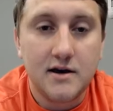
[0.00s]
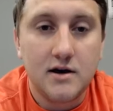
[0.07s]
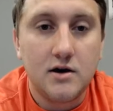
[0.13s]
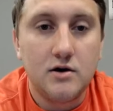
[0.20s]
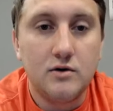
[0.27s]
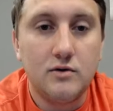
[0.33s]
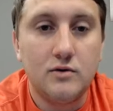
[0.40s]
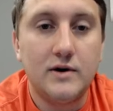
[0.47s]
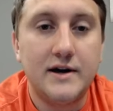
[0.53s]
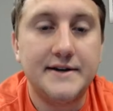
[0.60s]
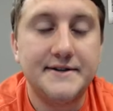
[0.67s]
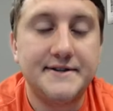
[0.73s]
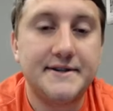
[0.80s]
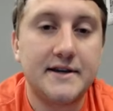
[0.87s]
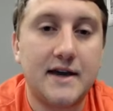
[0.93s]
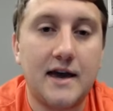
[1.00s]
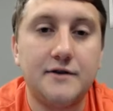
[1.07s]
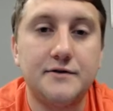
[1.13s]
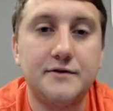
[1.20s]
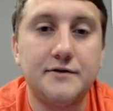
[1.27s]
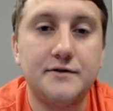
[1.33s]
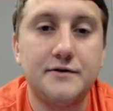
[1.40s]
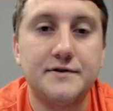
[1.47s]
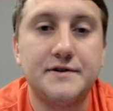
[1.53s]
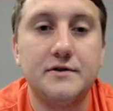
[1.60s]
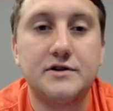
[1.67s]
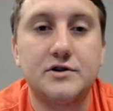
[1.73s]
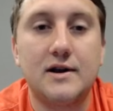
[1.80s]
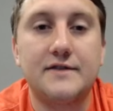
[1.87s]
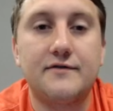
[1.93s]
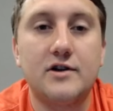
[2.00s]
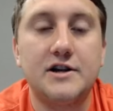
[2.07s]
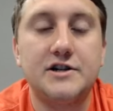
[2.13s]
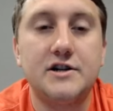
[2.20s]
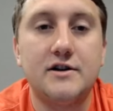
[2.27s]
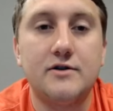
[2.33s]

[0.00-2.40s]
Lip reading: who is KU's newest transfer addition